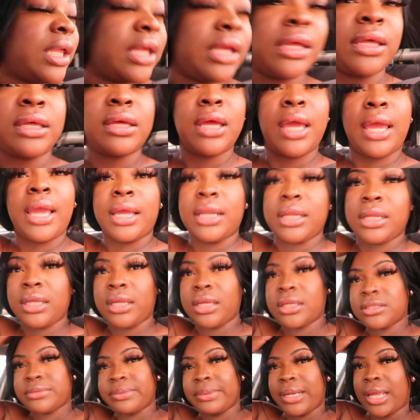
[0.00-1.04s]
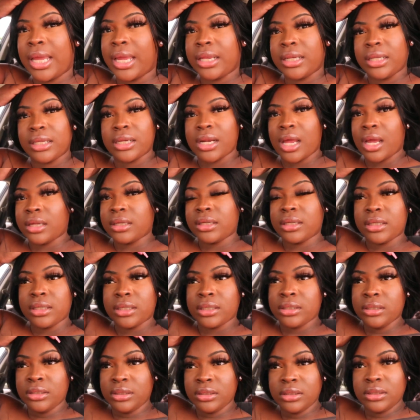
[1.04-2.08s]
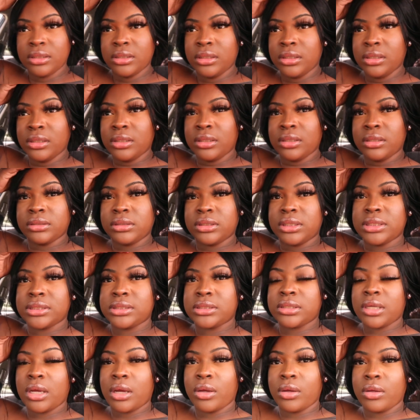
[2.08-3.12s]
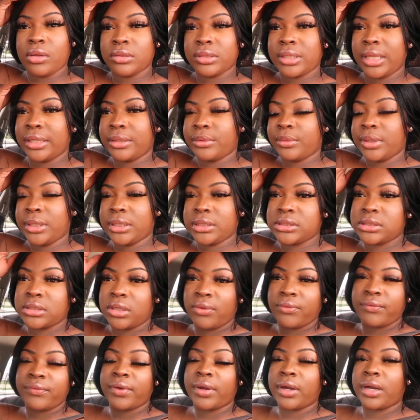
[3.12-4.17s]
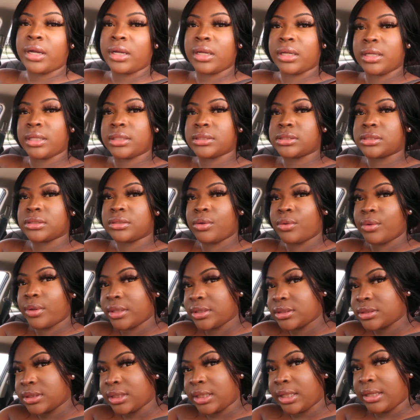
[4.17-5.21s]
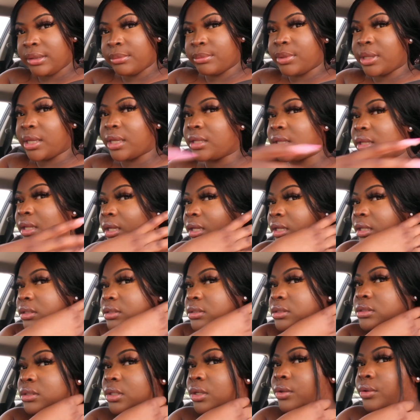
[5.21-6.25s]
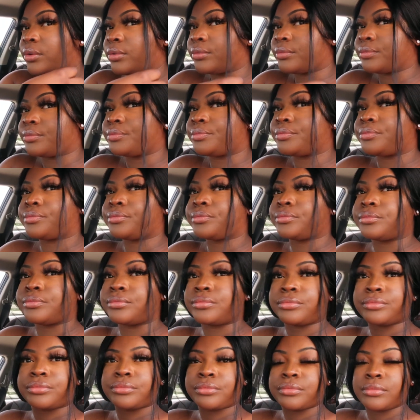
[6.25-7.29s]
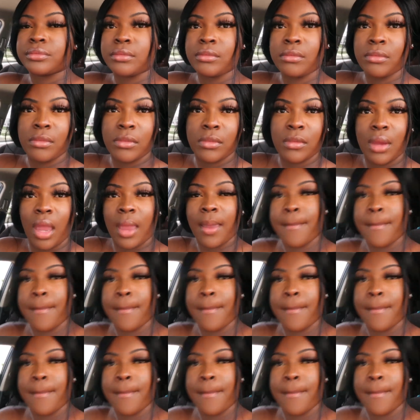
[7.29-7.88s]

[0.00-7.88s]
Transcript: like 80, it's been 80, 90 this whole like week so far, and it's going to keep being that. So